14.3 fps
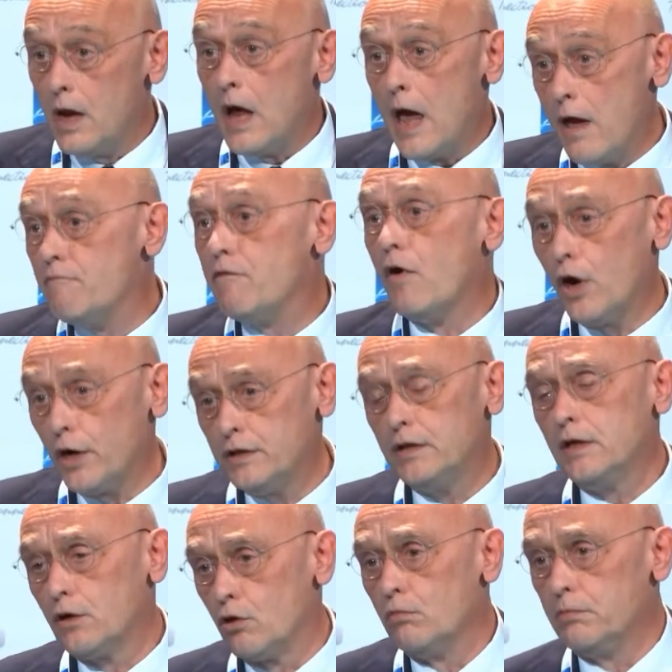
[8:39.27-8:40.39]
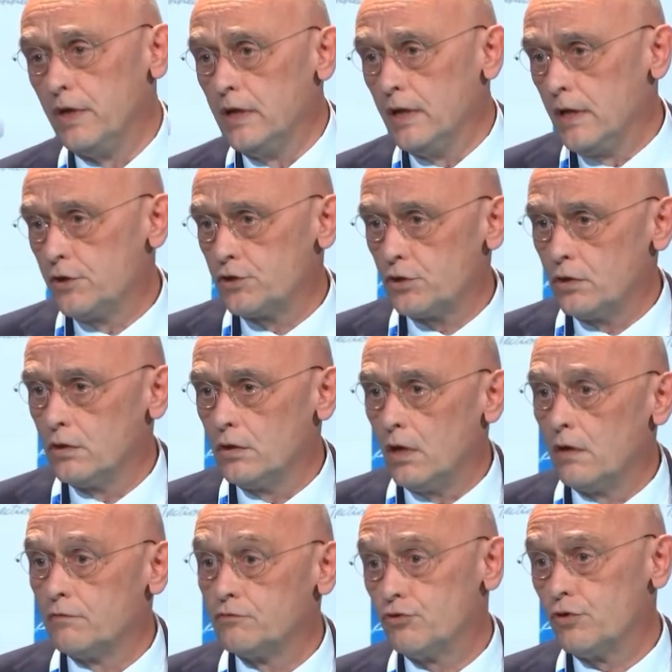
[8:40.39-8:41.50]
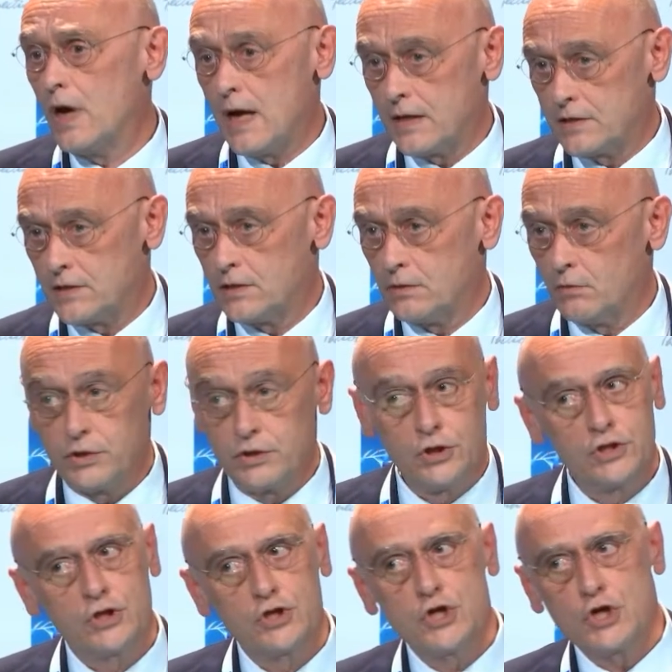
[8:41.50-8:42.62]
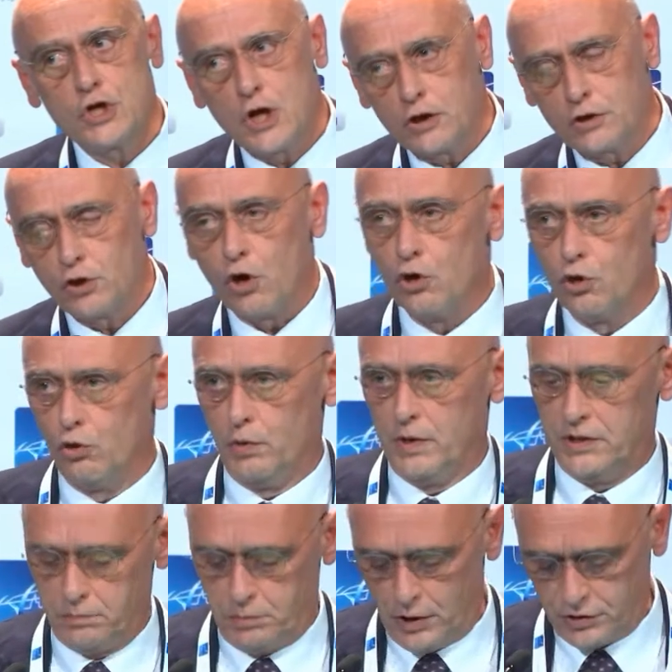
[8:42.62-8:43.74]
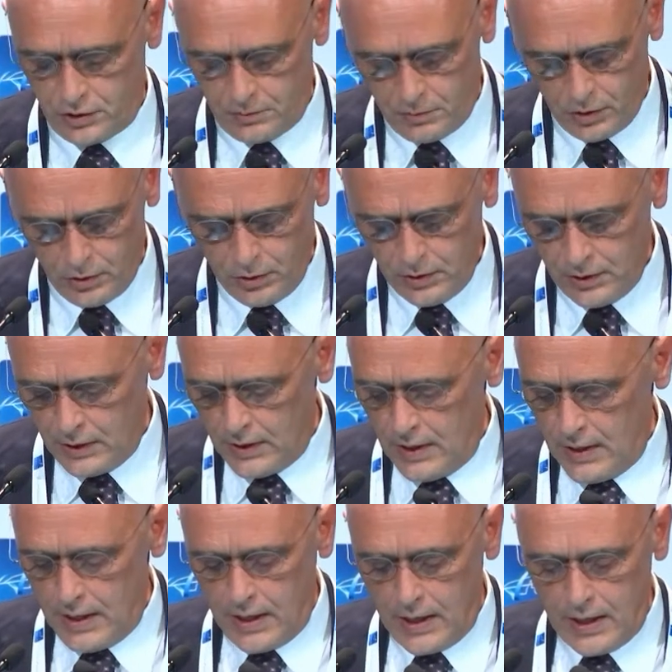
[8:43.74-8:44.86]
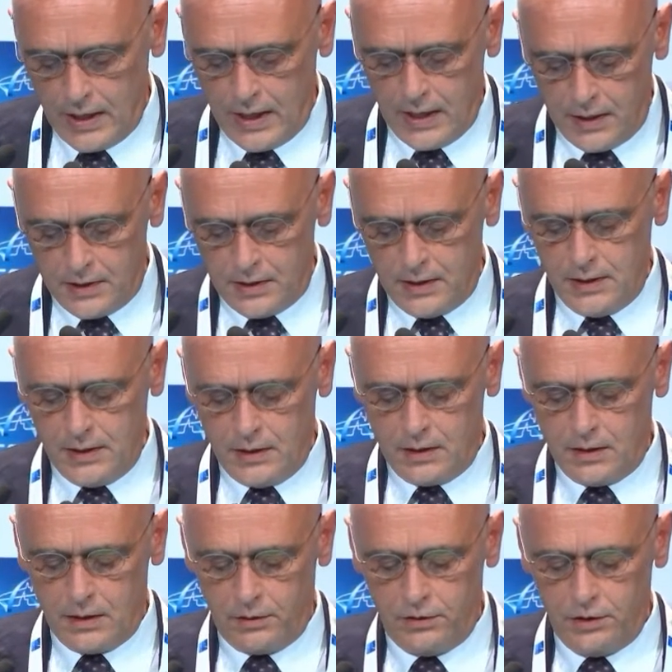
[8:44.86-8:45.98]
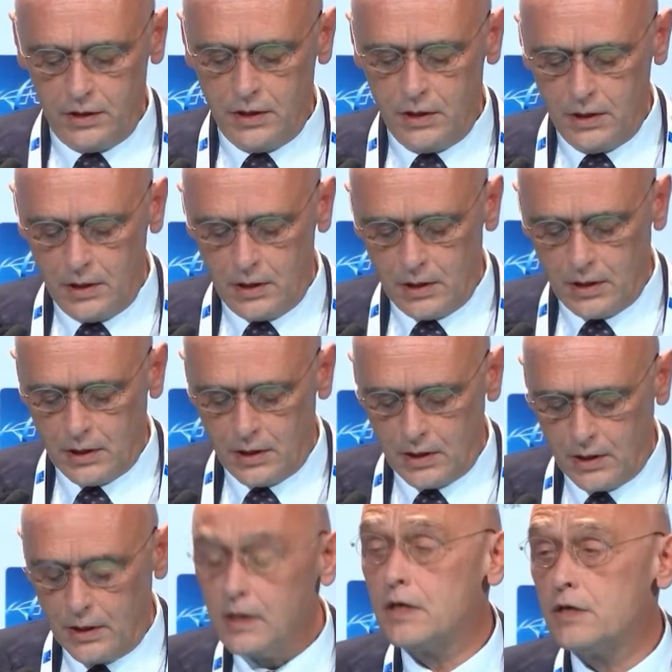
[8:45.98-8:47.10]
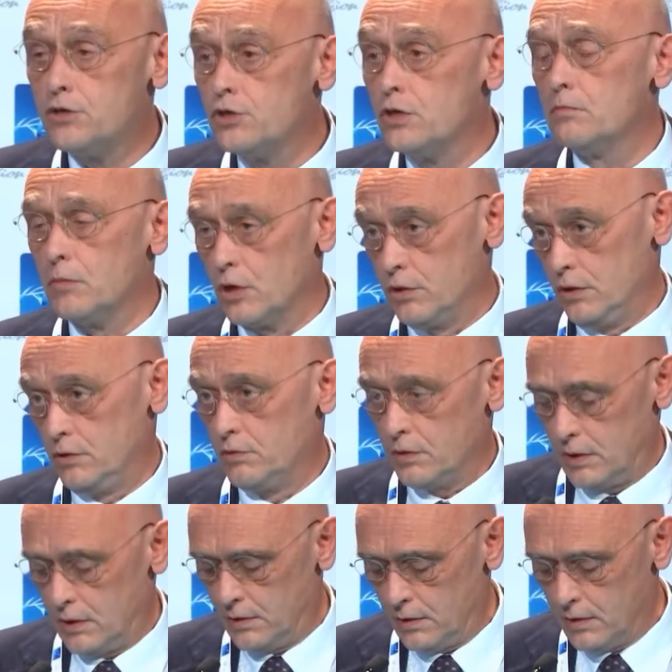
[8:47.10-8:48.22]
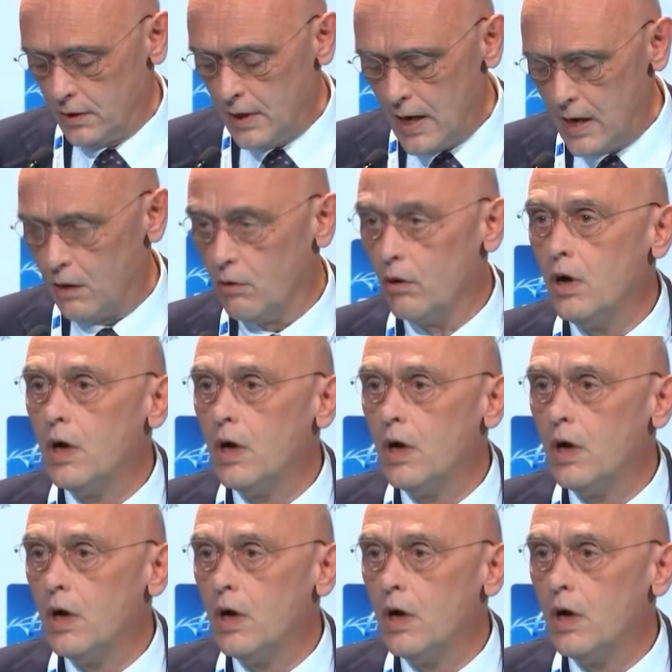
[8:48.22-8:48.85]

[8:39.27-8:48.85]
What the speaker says: avoiding combination of drugs, which is not always possible, and the EKG monitoring. Now,